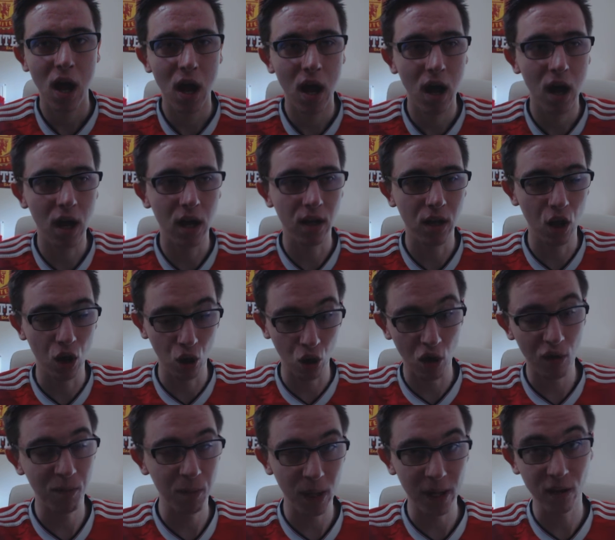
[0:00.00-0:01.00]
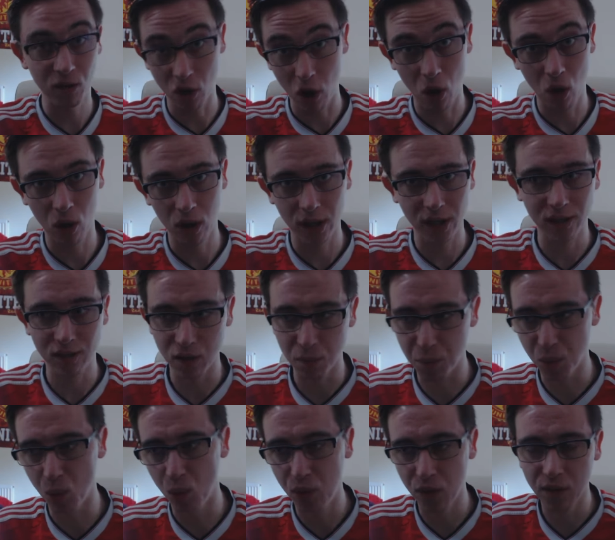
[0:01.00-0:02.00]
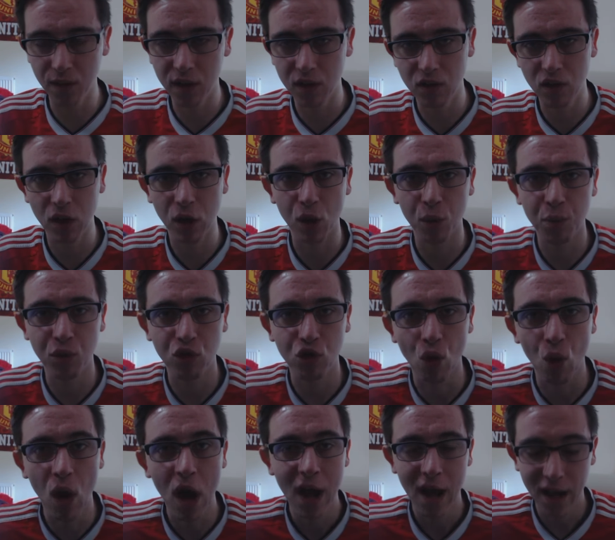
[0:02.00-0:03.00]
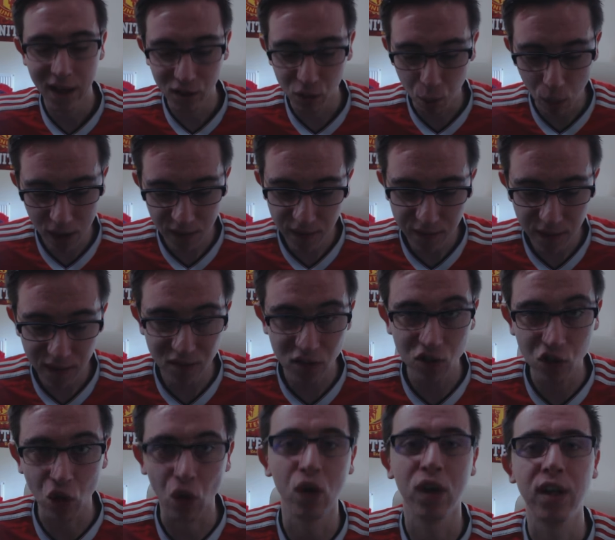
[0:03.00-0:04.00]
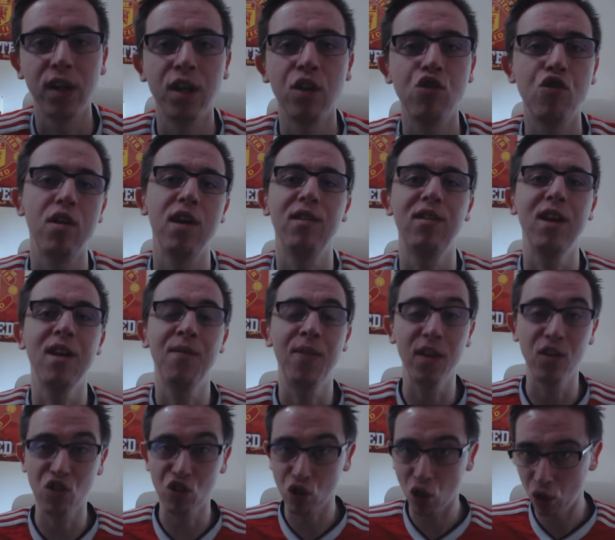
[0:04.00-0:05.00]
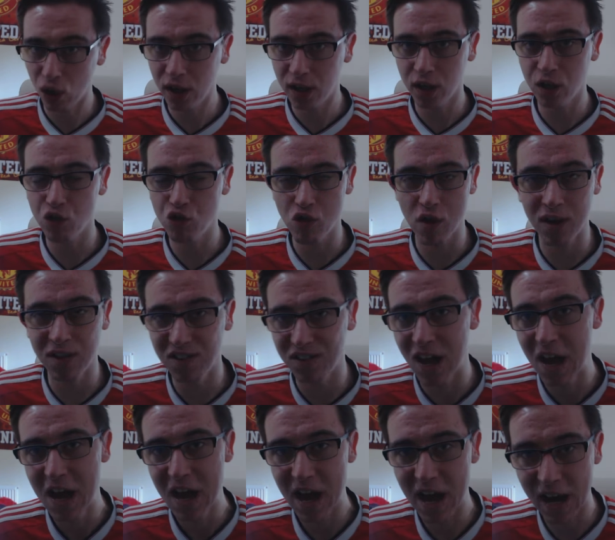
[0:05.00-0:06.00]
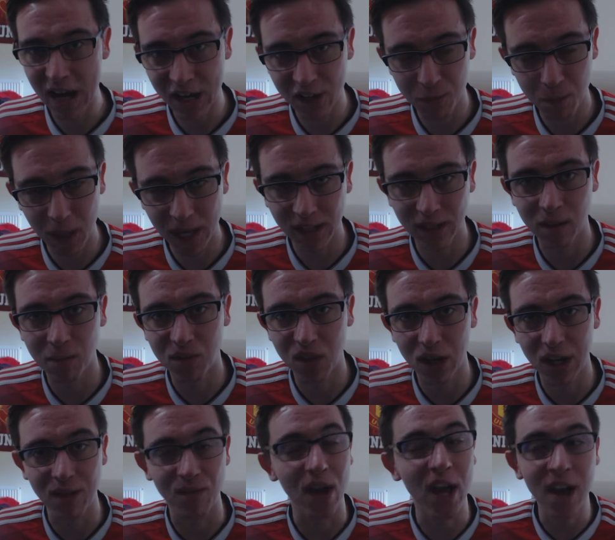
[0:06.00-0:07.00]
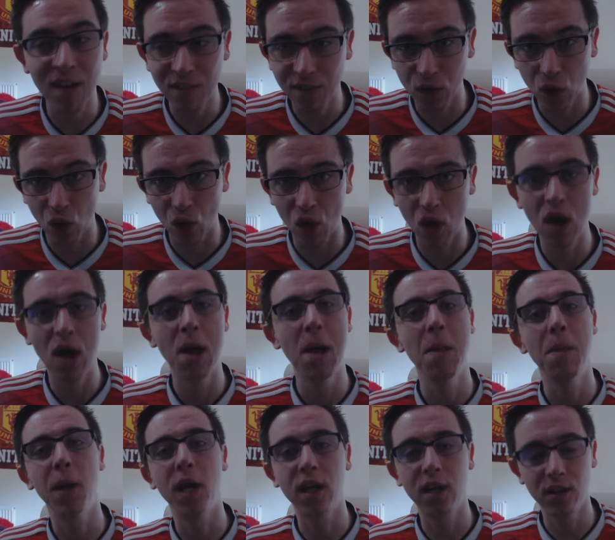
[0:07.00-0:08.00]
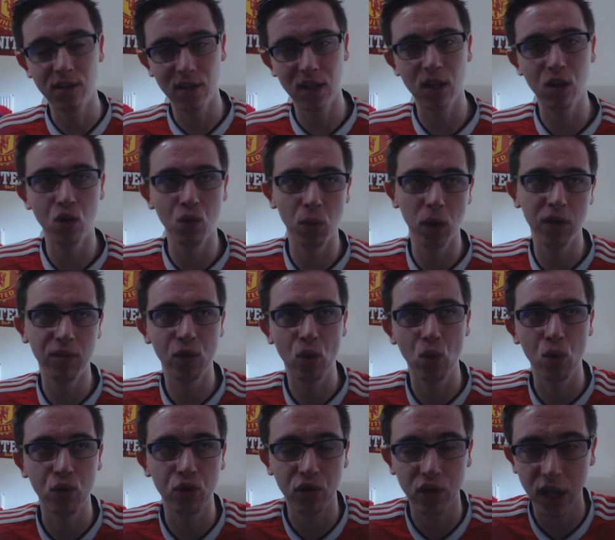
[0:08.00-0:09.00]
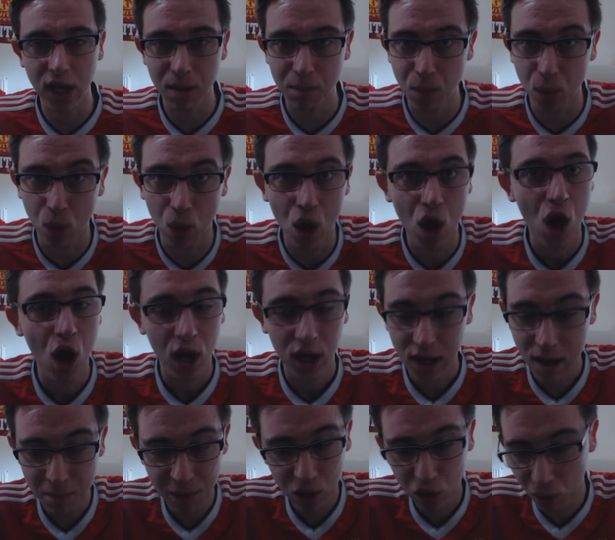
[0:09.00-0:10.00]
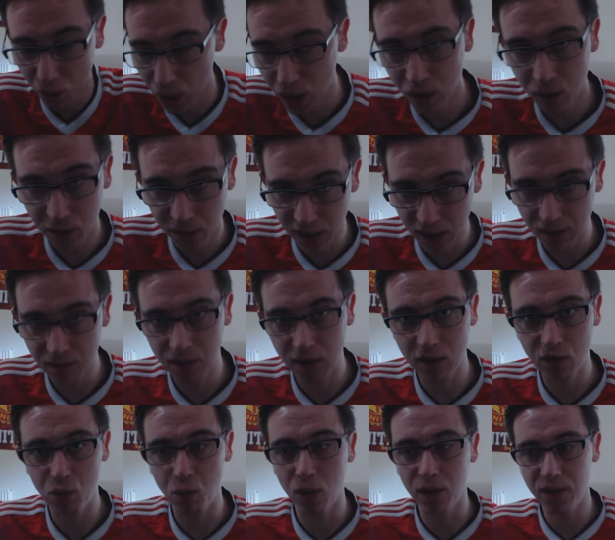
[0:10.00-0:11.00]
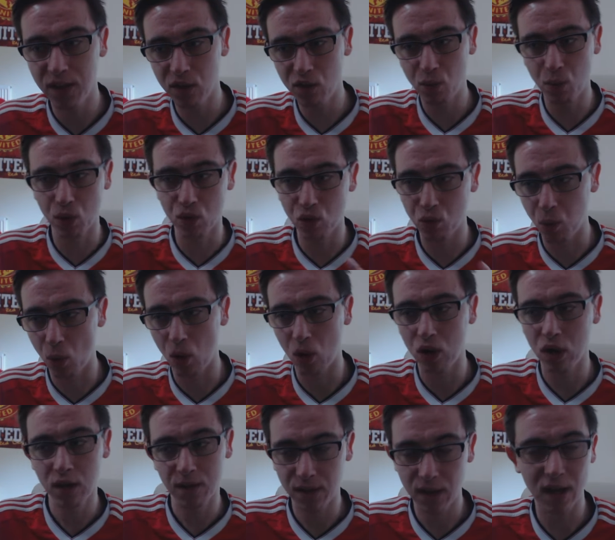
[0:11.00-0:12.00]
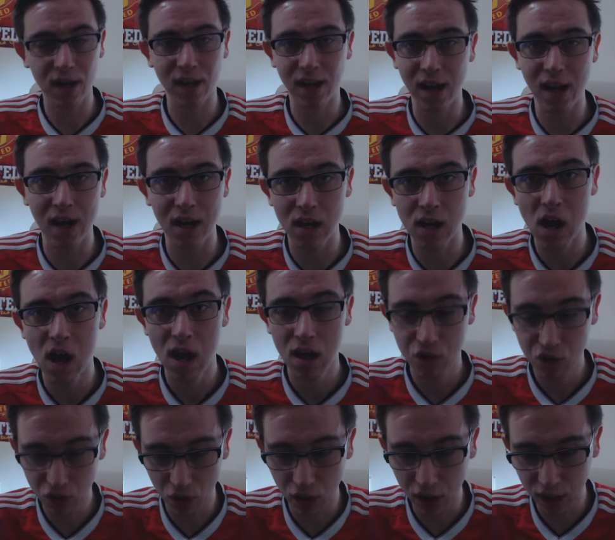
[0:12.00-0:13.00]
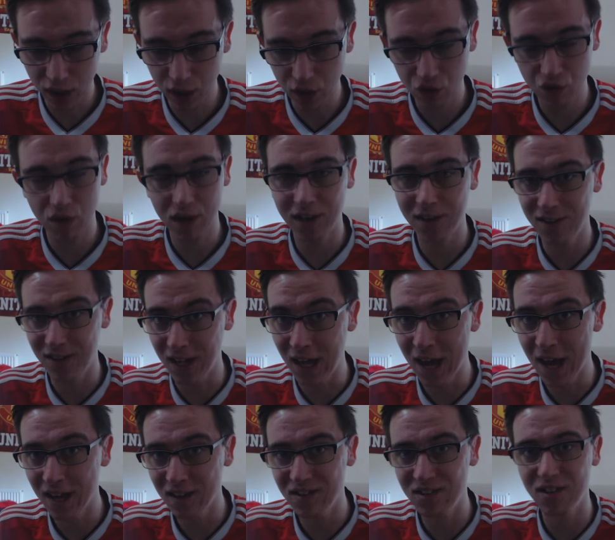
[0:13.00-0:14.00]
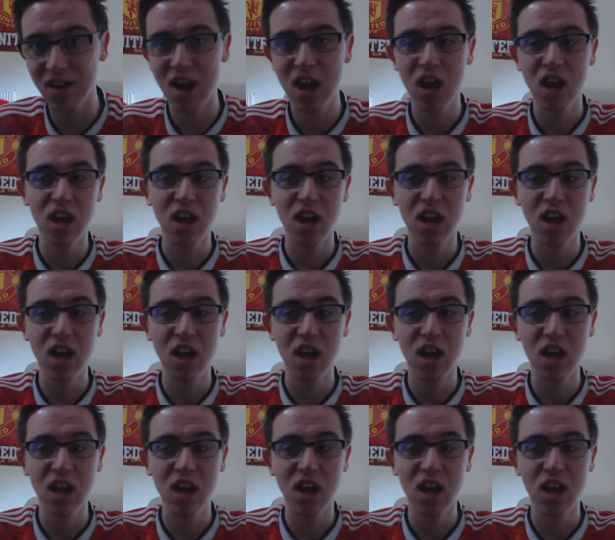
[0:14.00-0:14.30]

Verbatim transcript: Uh, a lot of players are linked to both of these clubs, so it's whether there's solid interest. If there's solid interest, I expect him to leave. If not, then Coutinho will of course stay. But let me know what you think of this one. This one's one that again, solid interest, yes.